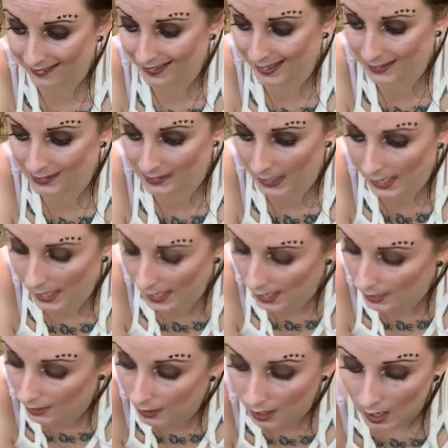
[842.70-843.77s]
things
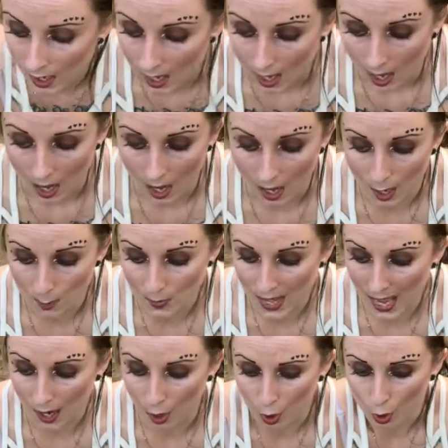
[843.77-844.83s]
in
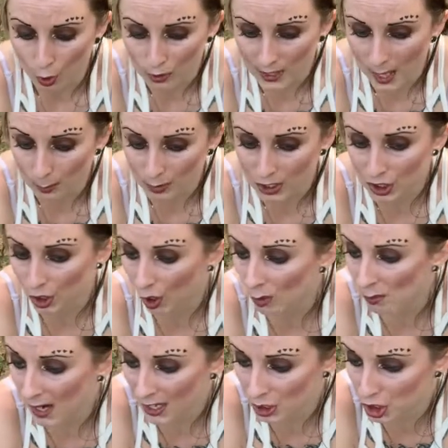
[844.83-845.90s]
that hurt them so
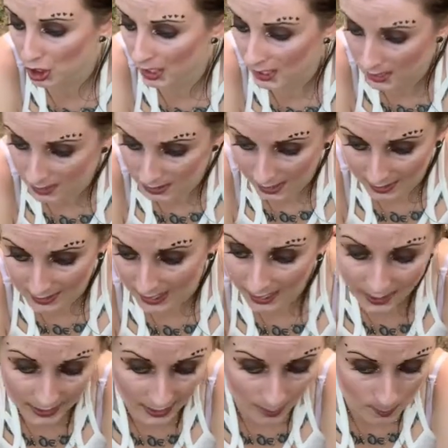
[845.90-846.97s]
much, they
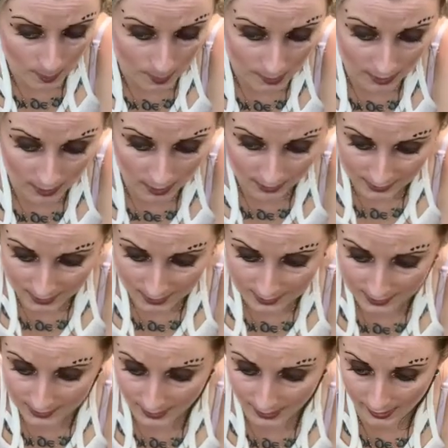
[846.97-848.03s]
take chamomile
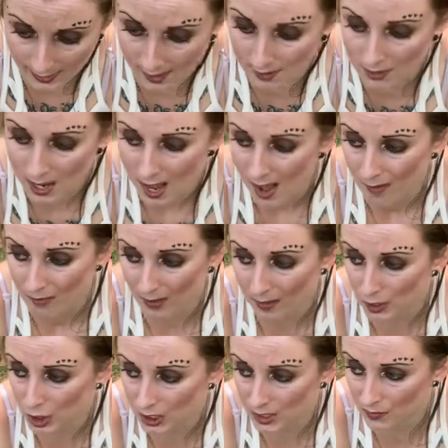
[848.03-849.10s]
essence and
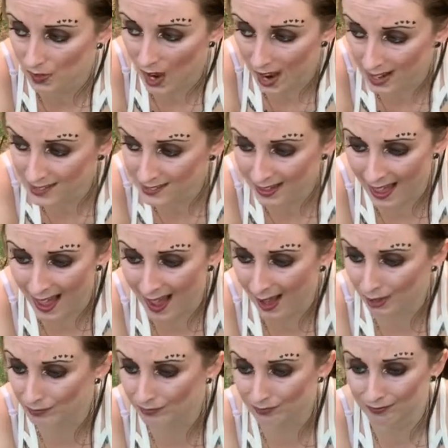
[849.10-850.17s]
they just find that